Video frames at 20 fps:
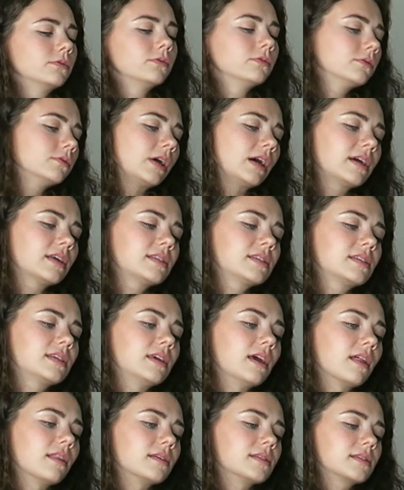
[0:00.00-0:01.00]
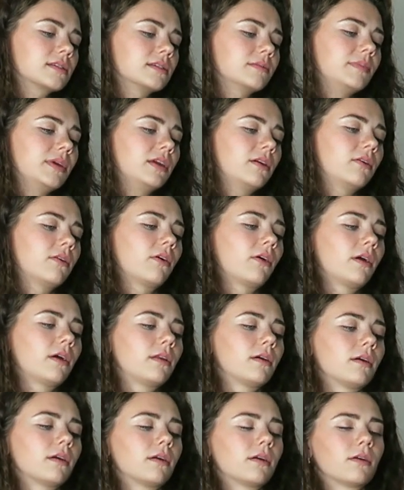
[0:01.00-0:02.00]
Ooh, I could see how this could be
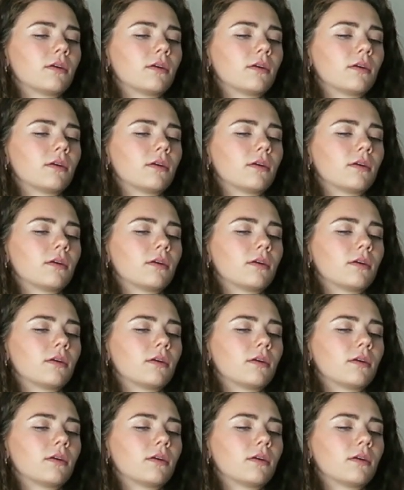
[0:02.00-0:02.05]
good.